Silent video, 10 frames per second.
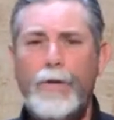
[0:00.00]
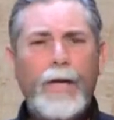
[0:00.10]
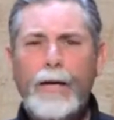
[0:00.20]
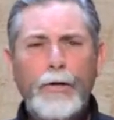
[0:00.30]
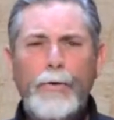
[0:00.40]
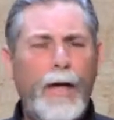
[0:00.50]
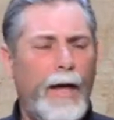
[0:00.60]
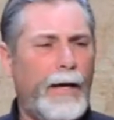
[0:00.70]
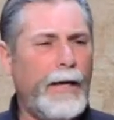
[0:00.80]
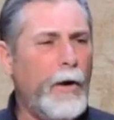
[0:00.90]
You can't do
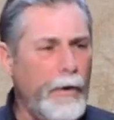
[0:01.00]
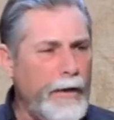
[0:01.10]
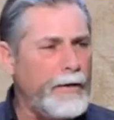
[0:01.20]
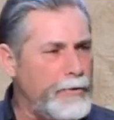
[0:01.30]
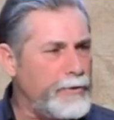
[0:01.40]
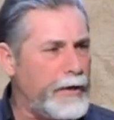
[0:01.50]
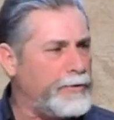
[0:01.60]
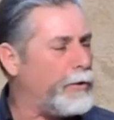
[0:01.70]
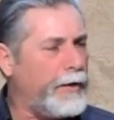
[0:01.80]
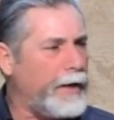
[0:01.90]
that. He already
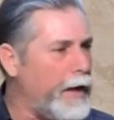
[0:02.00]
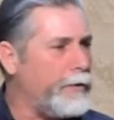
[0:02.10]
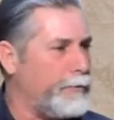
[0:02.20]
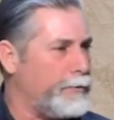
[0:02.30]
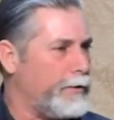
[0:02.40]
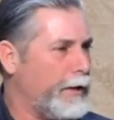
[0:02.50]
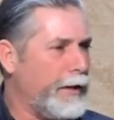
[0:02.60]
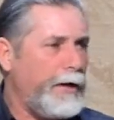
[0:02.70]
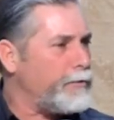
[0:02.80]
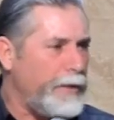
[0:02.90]
understands. He already knows.
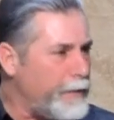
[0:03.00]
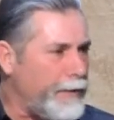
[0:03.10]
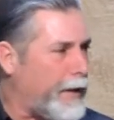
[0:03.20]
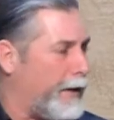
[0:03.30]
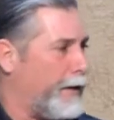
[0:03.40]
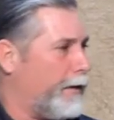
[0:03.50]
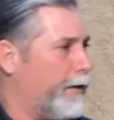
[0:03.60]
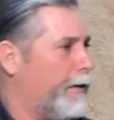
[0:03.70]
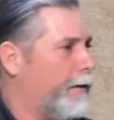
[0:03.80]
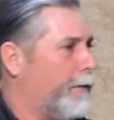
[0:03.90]
He knows everything.
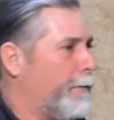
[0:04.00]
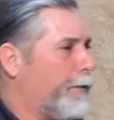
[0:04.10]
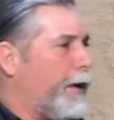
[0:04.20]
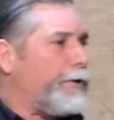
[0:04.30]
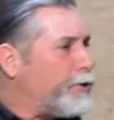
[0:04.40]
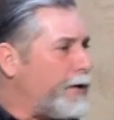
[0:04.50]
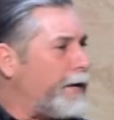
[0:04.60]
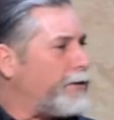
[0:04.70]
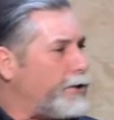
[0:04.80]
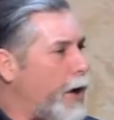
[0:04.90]
He
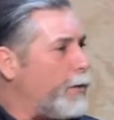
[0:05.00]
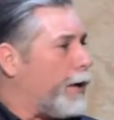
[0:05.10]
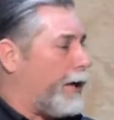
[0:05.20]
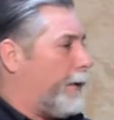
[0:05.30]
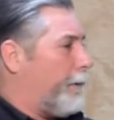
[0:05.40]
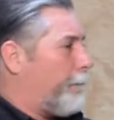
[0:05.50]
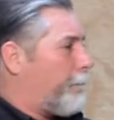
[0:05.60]
understands it totally.